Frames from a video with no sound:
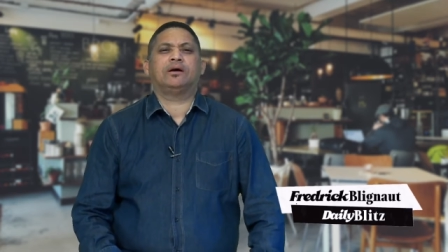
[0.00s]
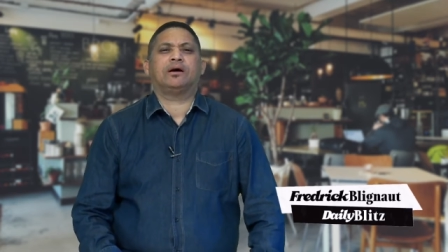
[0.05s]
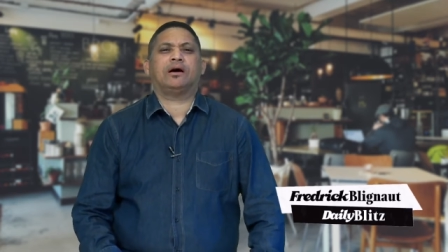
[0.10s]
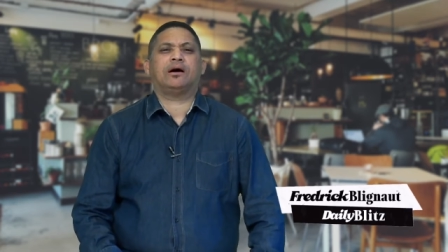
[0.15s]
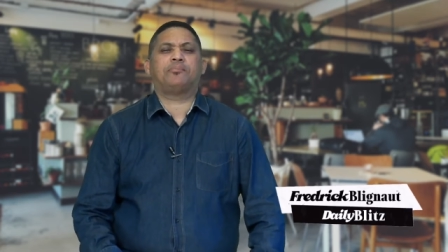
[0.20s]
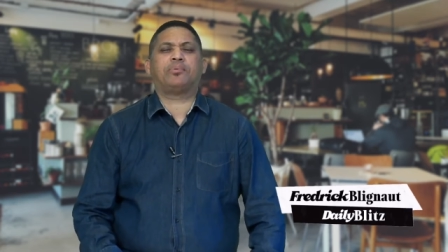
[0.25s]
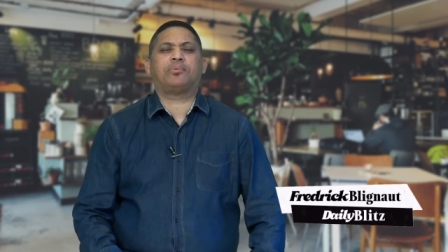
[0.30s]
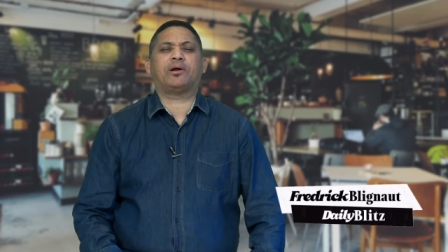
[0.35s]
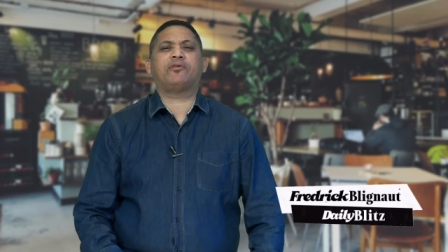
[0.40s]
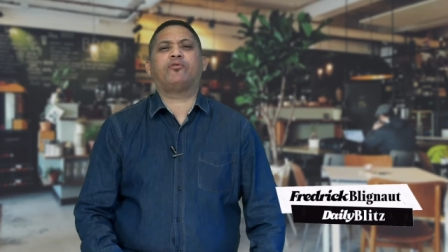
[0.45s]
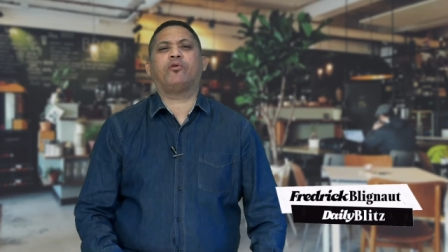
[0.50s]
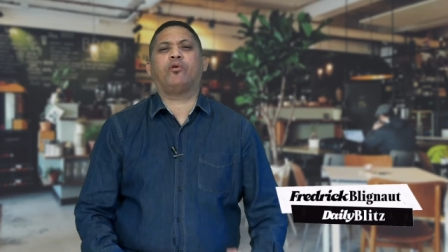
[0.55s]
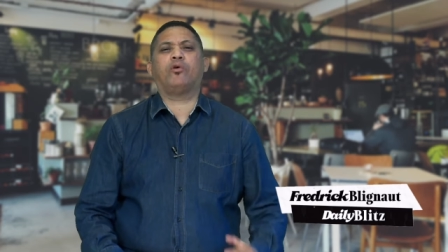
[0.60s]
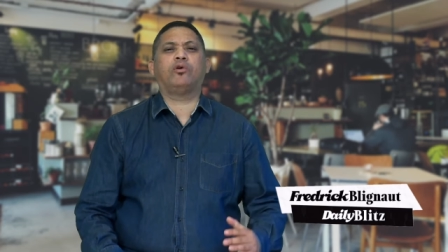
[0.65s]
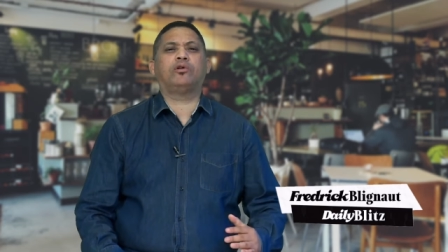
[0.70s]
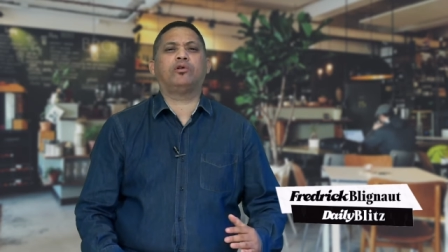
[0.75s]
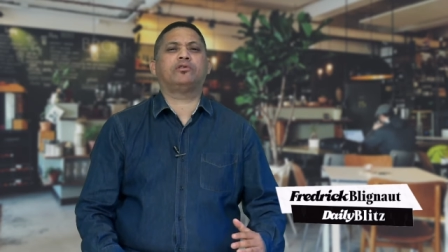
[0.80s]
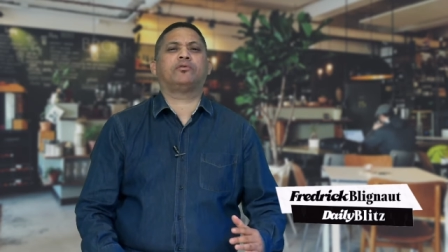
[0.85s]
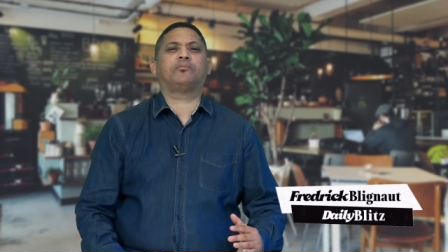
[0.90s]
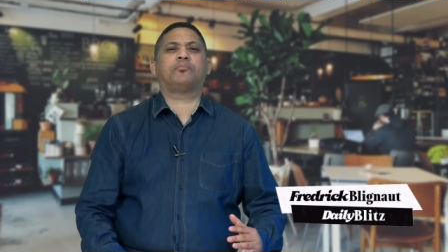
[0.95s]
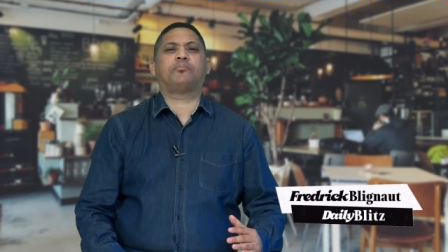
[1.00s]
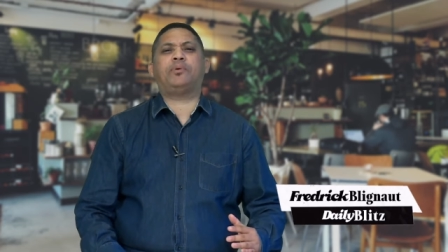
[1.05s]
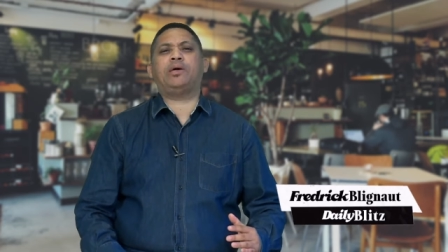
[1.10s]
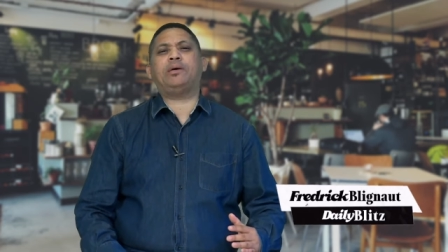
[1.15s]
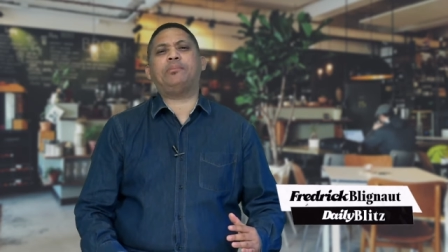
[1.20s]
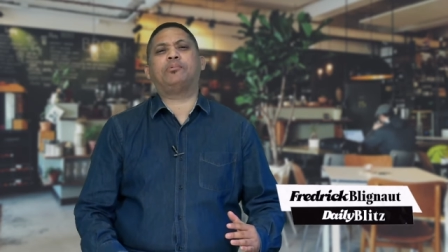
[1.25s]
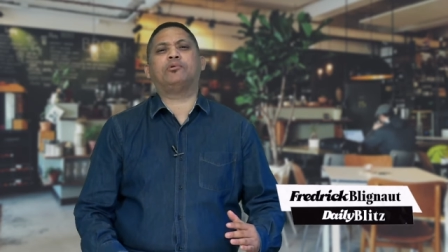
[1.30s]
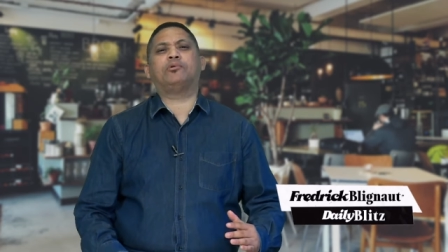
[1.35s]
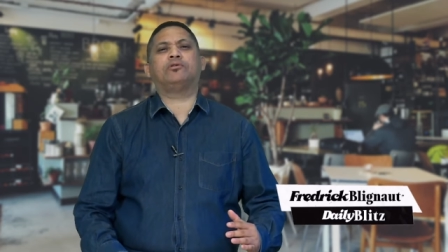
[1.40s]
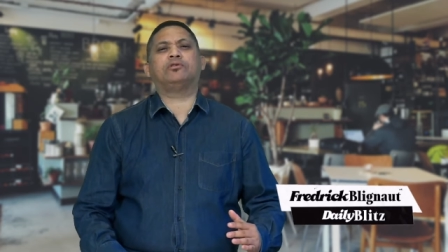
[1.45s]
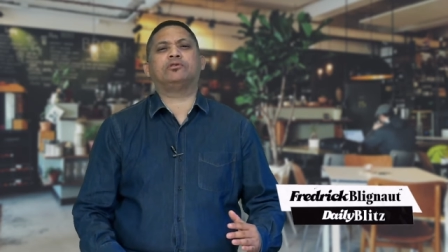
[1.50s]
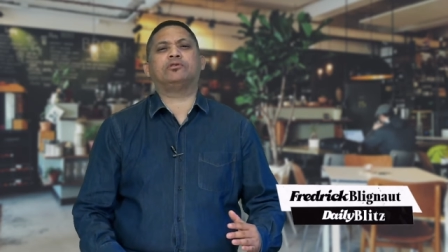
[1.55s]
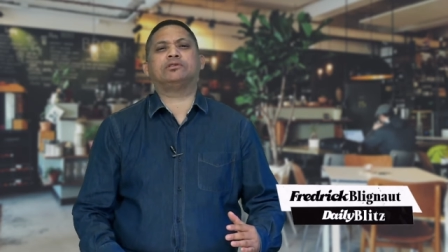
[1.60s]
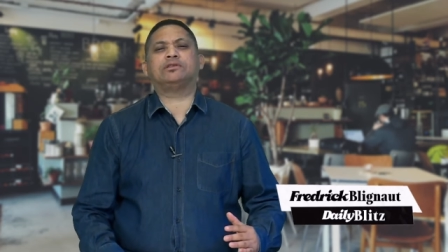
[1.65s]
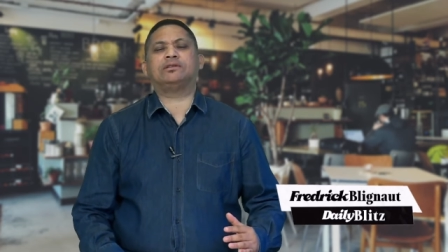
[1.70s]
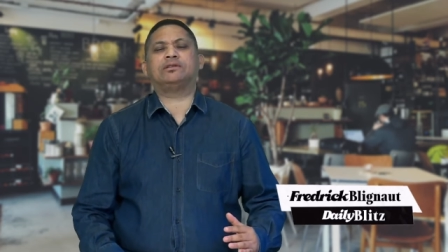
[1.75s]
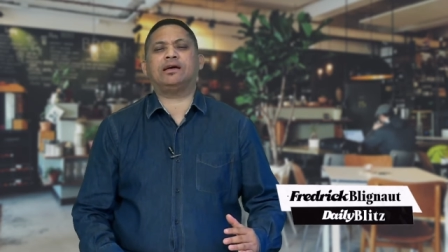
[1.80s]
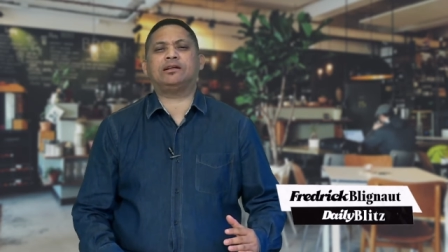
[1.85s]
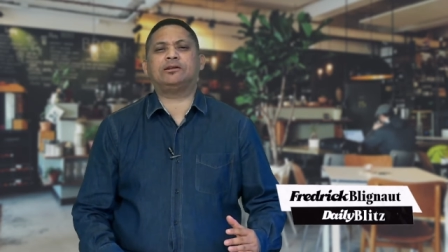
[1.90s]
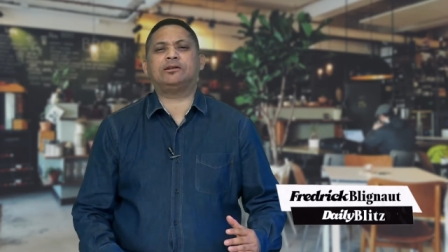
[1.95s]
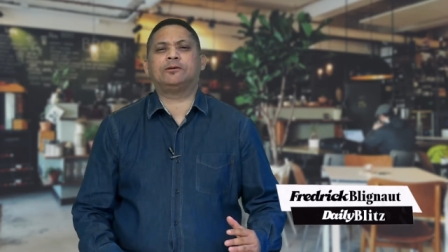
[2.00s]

I pray for all people that